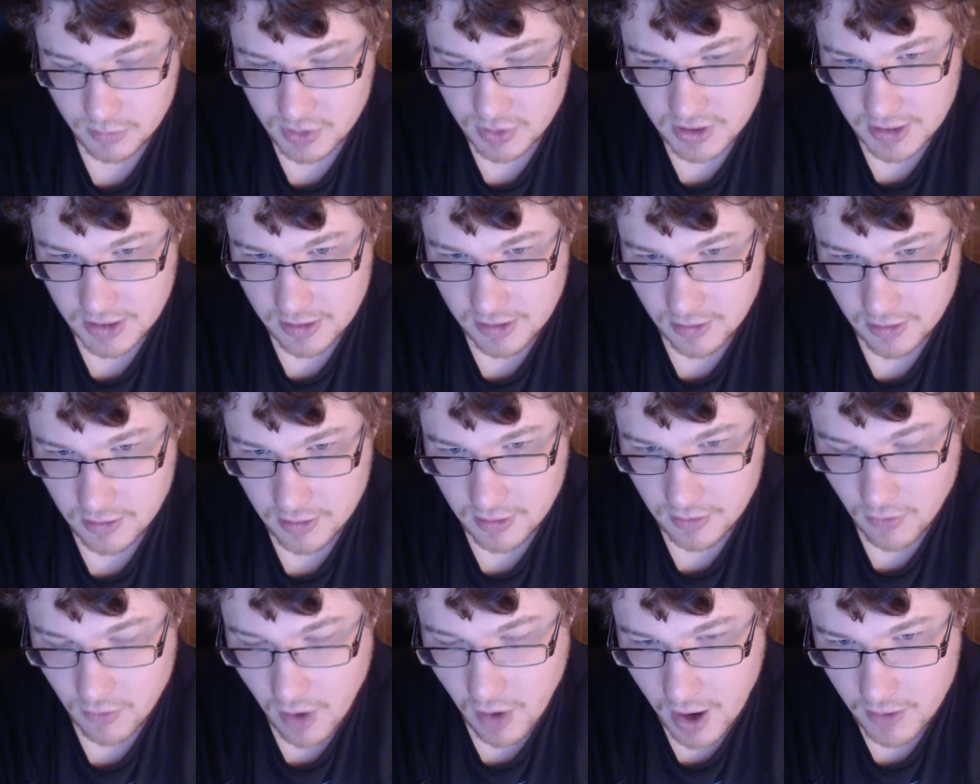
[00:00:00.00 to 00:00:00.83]

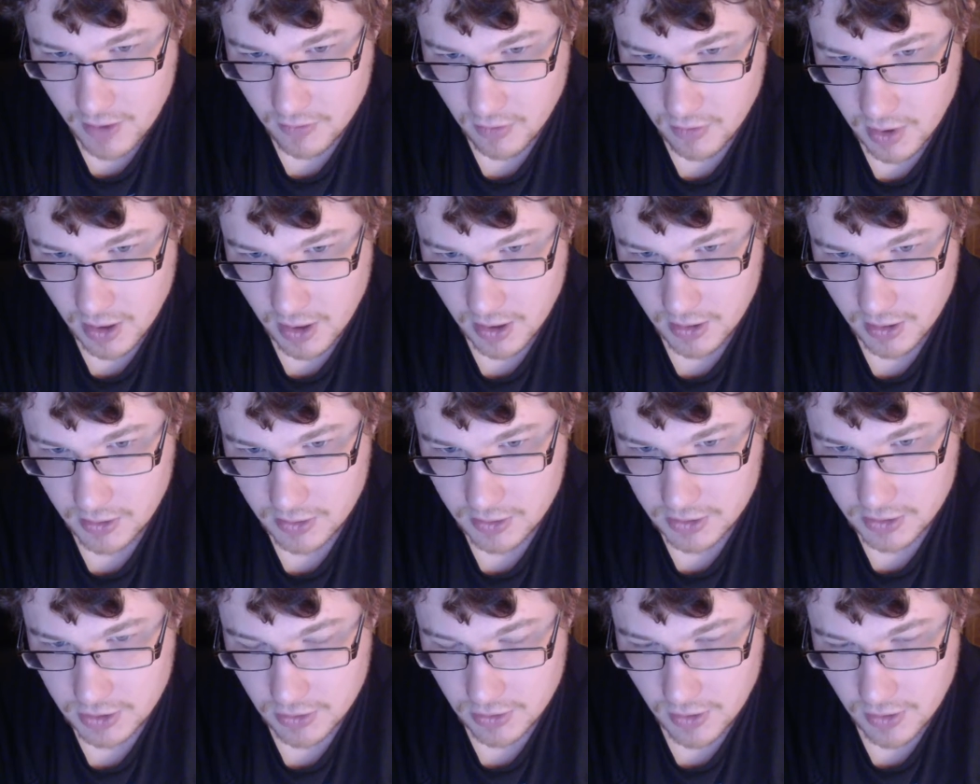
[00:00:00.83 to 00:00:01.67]
Particularly the one where
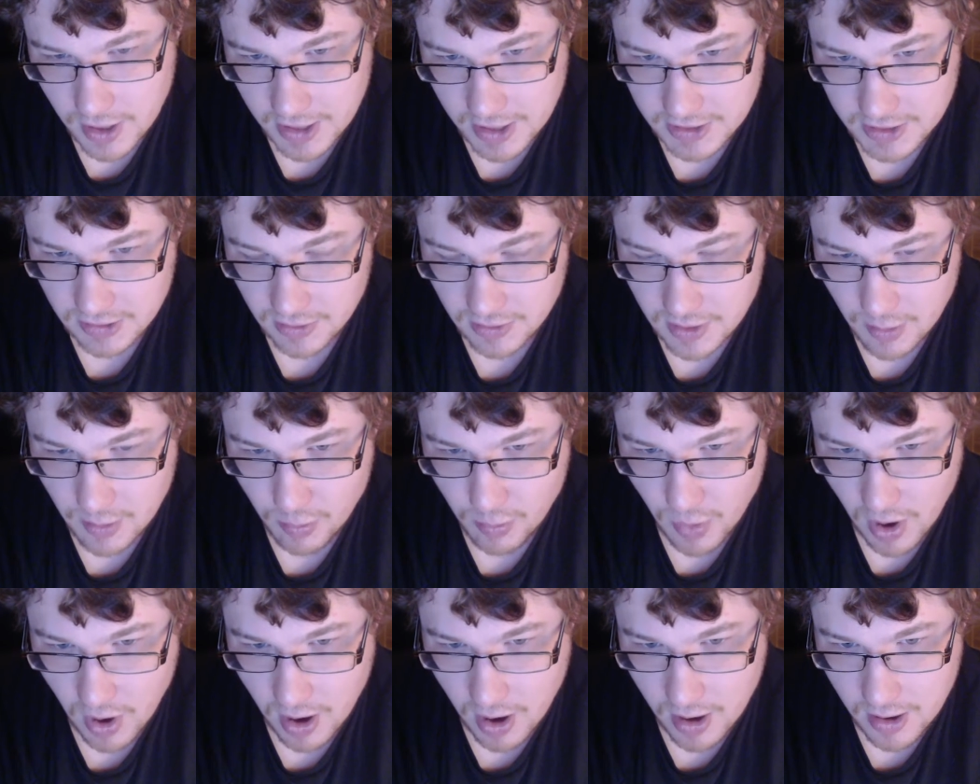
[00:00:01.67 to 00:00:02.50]
the two guys are in the
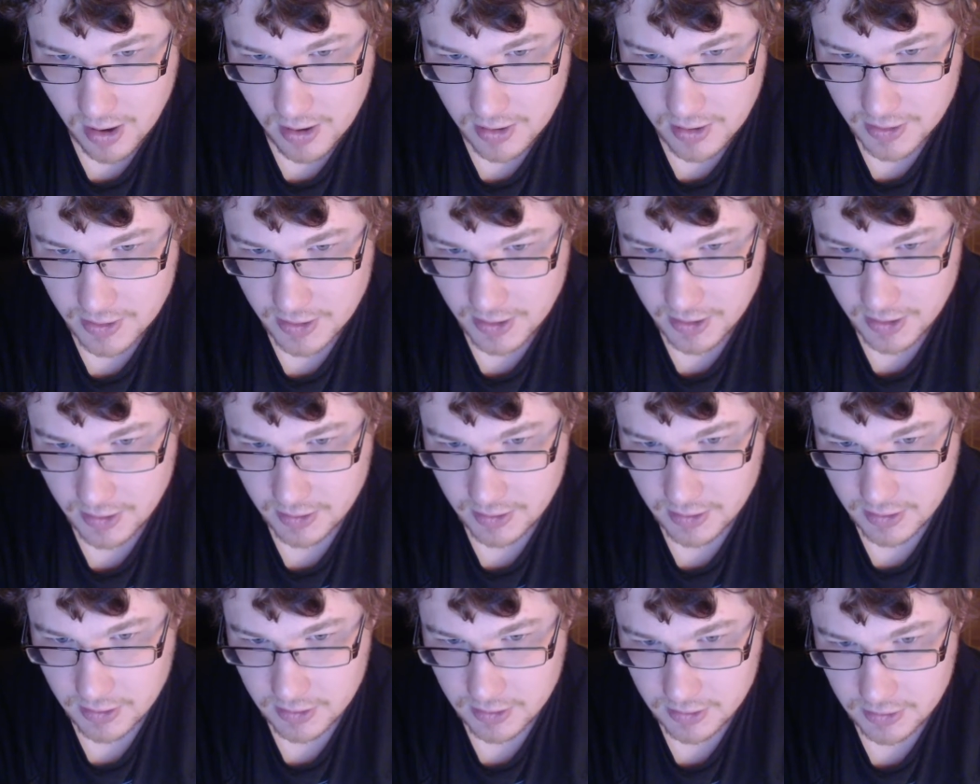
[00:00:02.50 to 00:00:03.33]
bar and
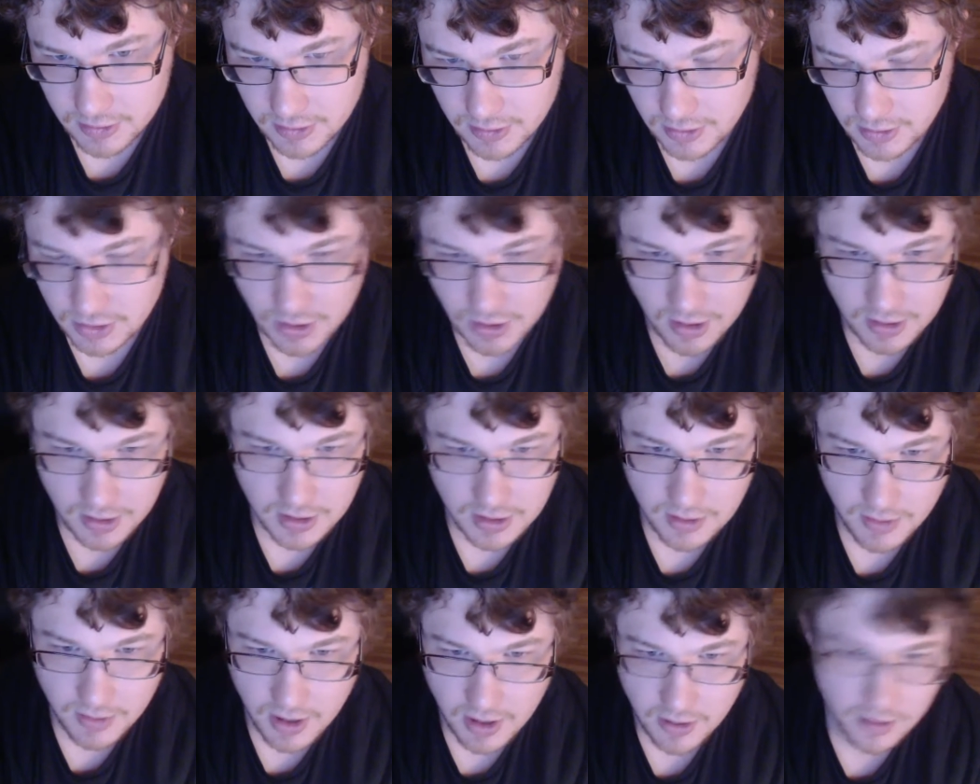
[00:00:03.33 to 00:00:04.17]
they're
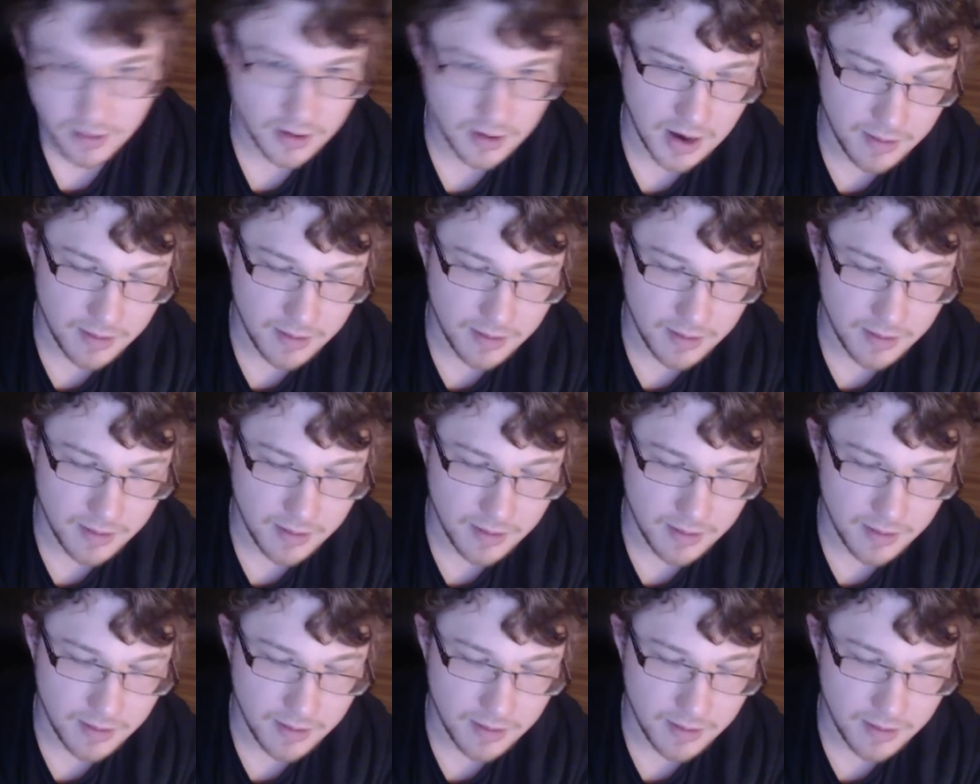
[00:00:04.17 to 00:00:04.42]
talking about her.